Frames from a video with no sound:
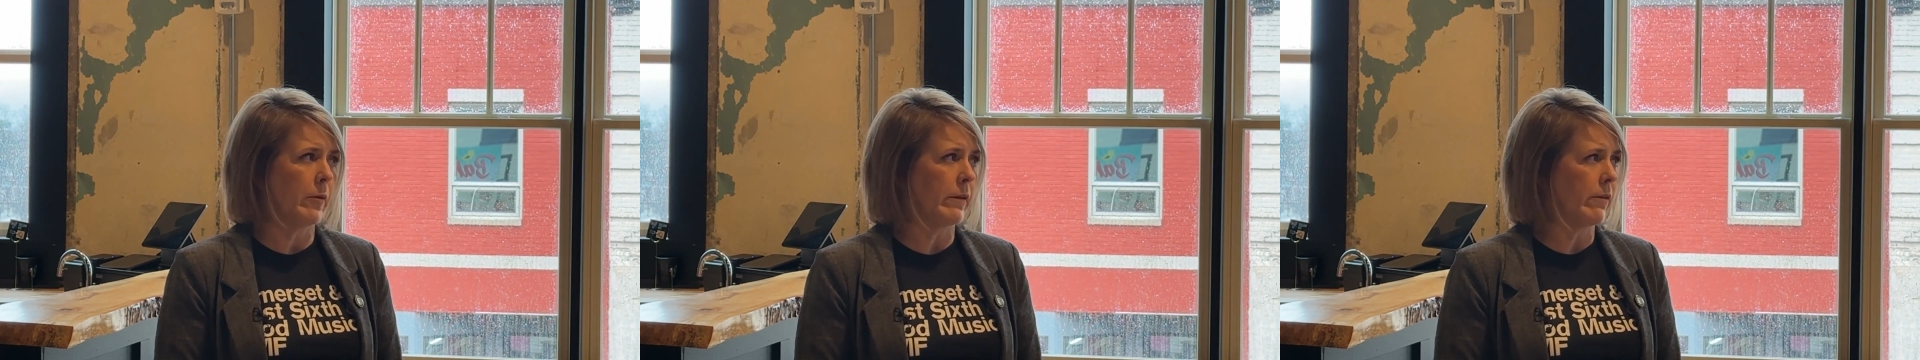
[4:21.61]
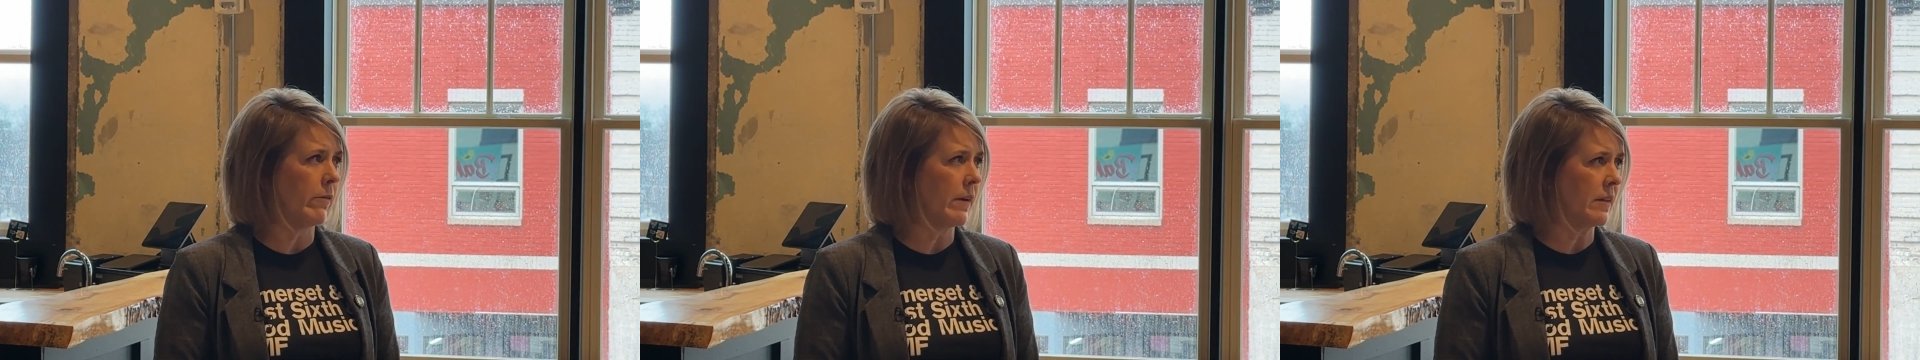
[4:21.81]

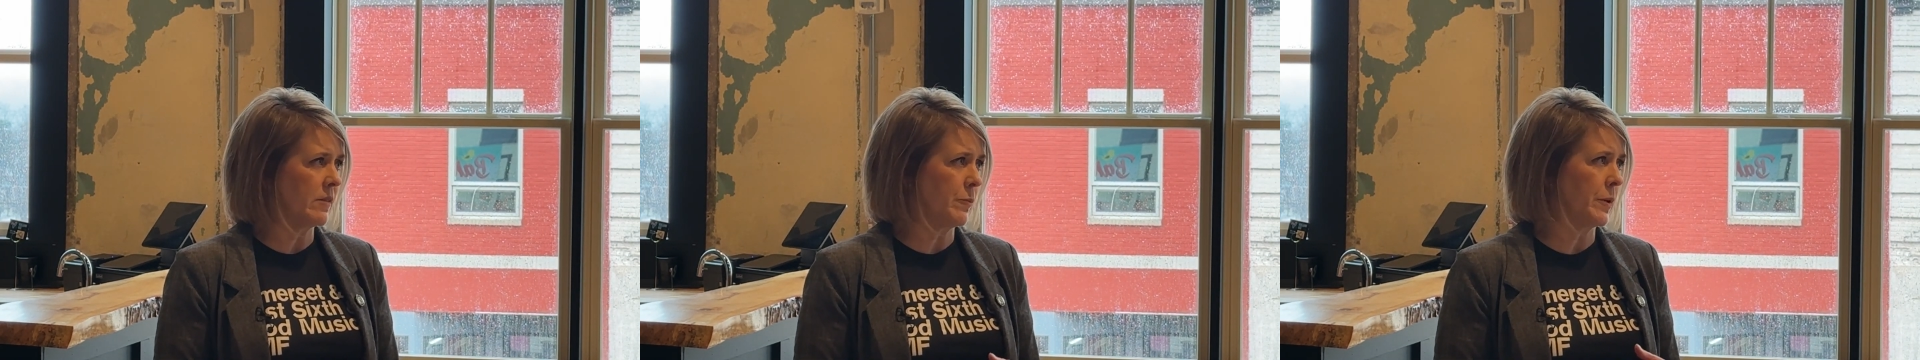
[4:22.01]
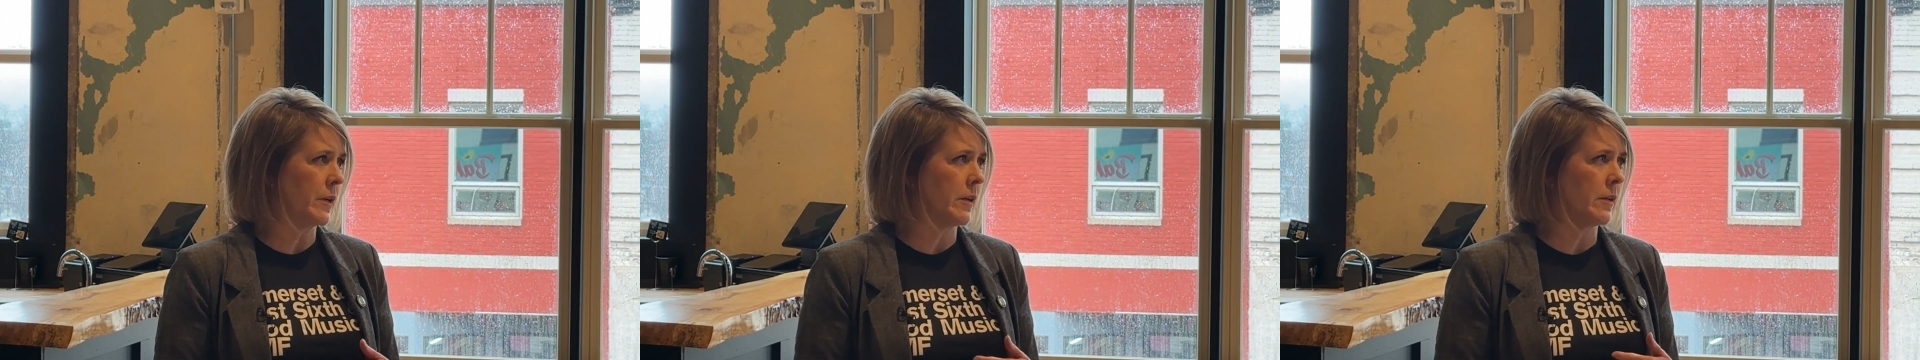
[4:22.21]
Whether
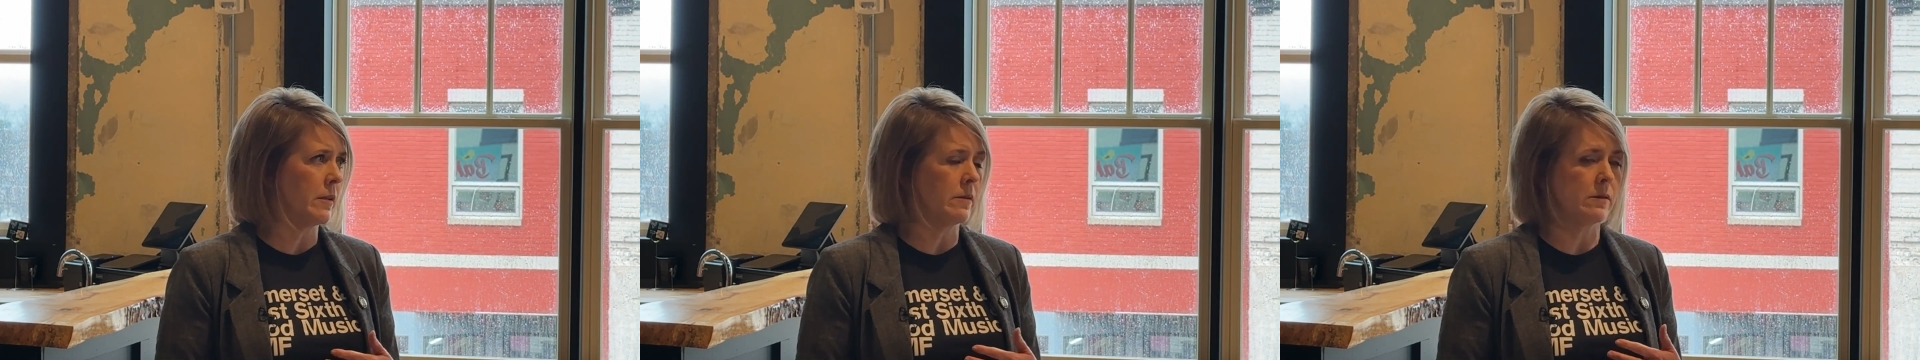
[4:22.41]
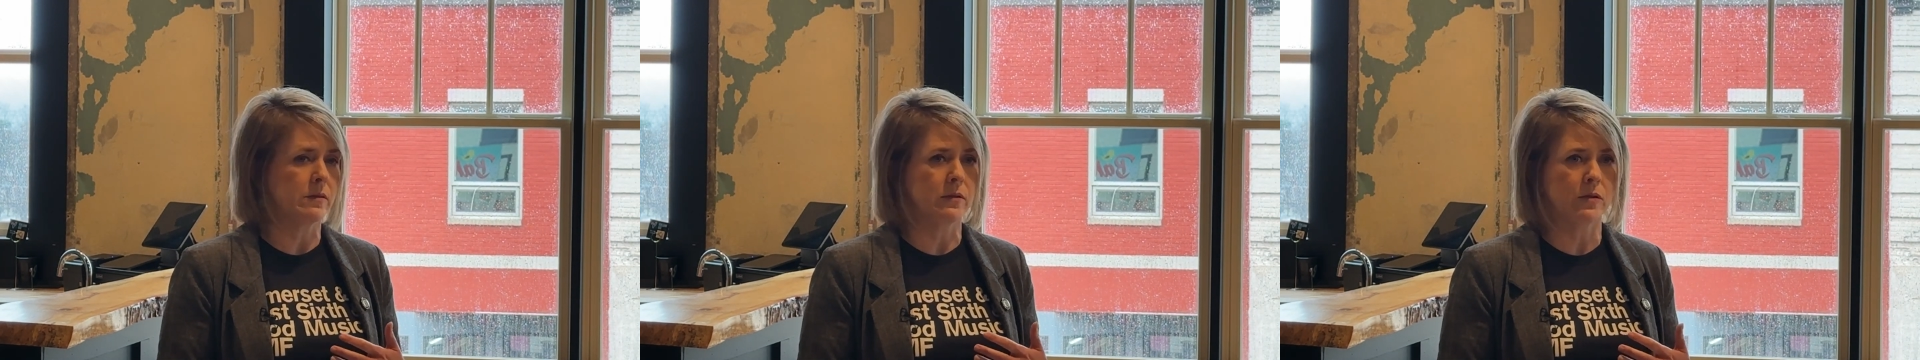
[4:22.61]
that's
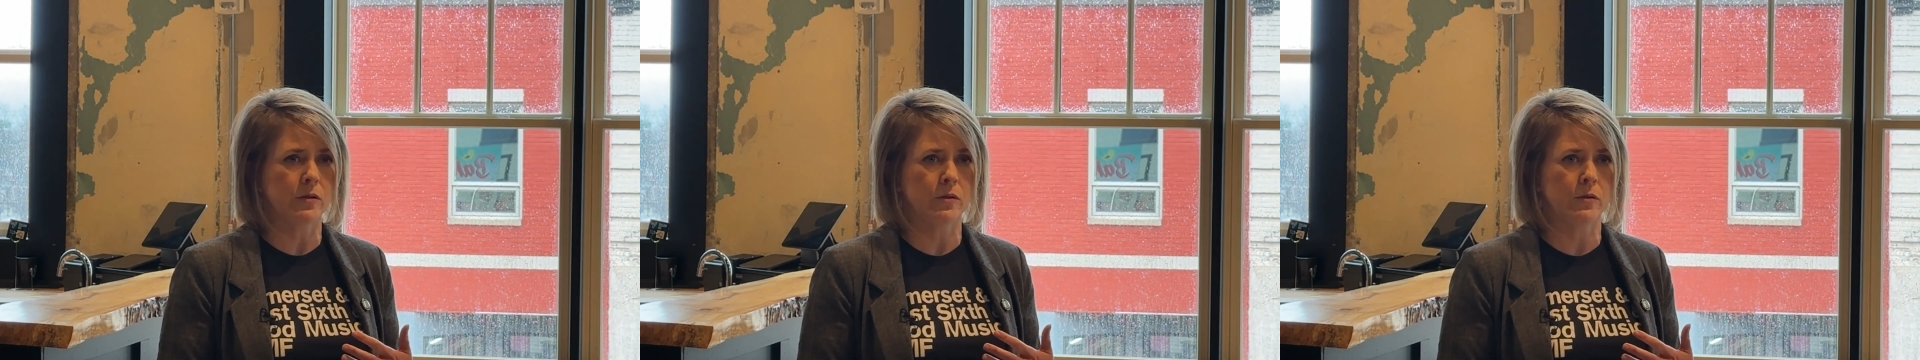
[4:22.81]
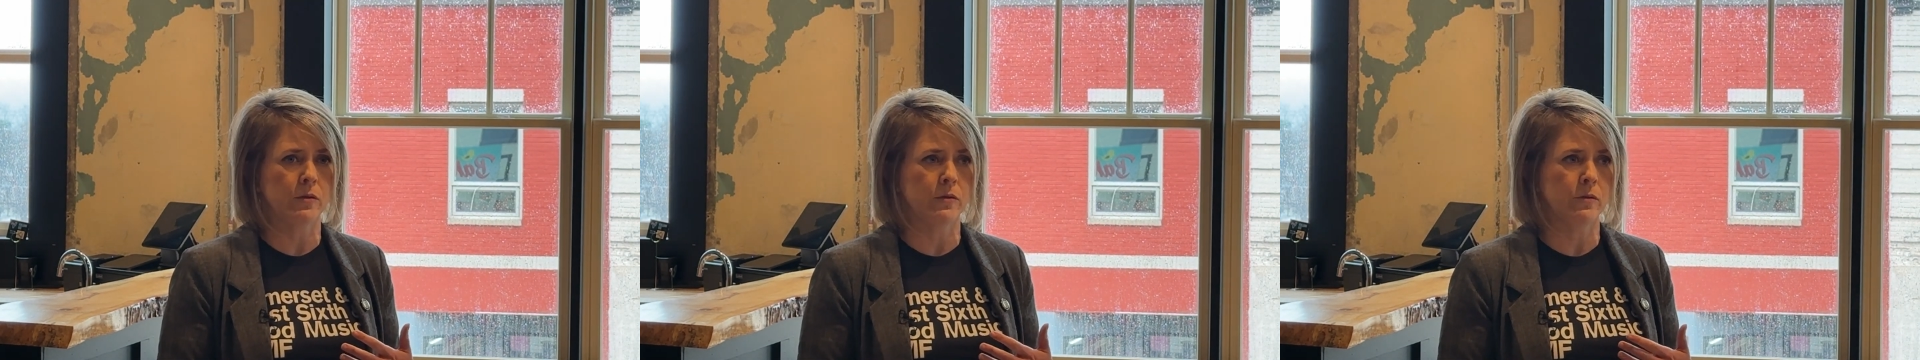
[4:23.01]
because
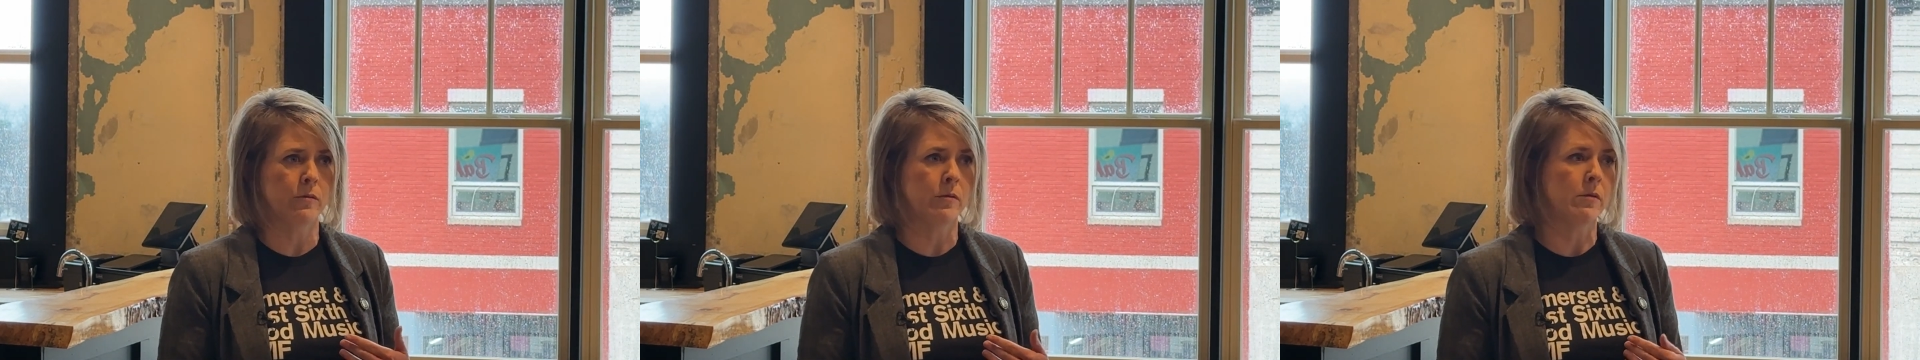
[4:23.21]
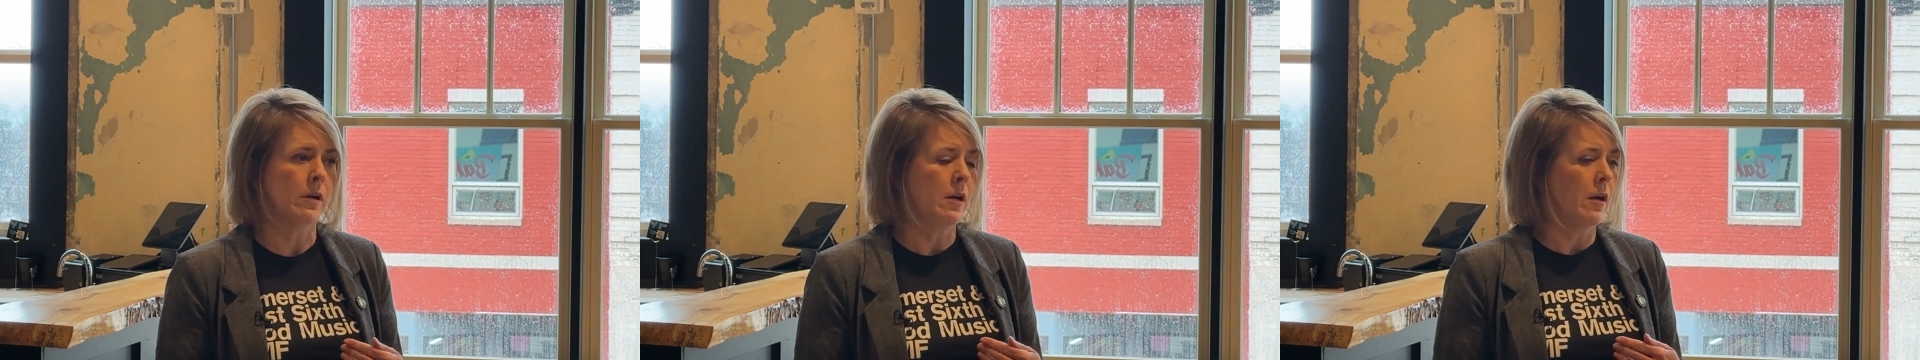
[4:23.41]

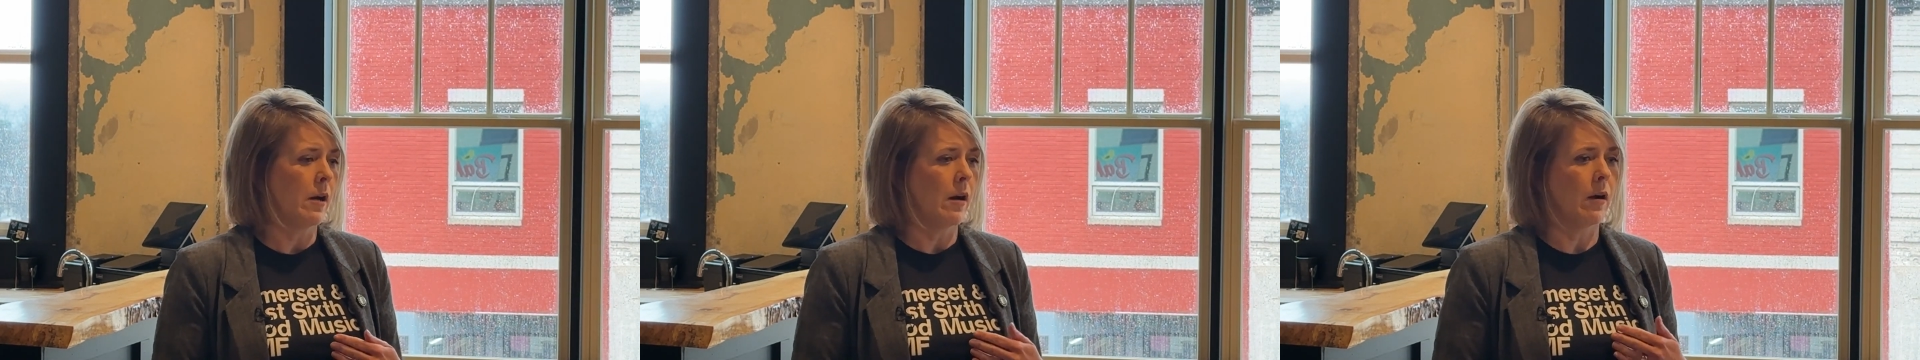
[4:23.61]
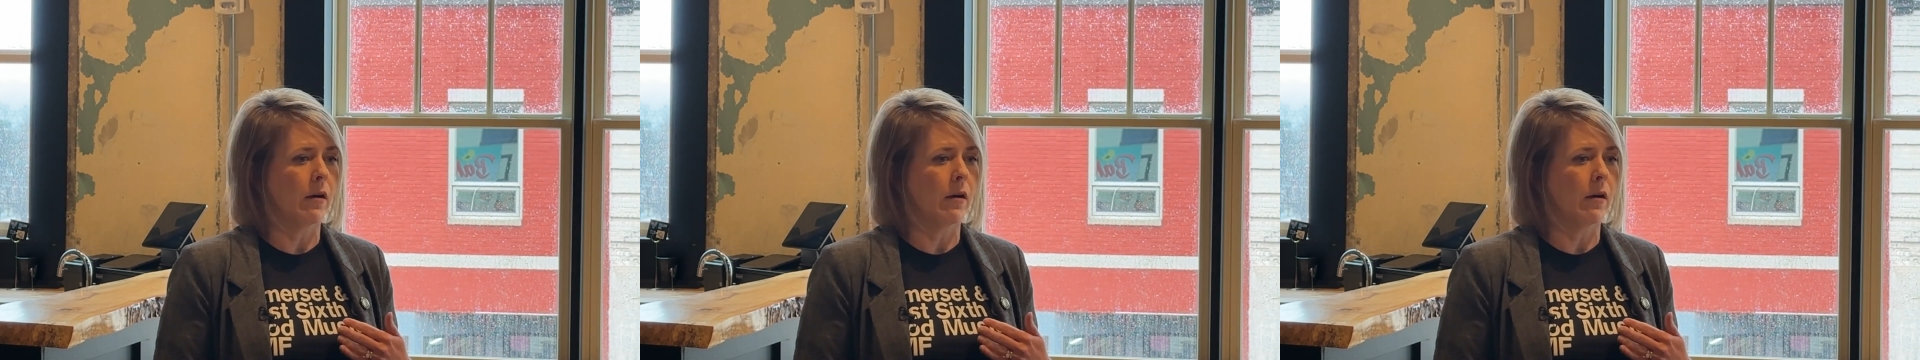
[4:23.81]
you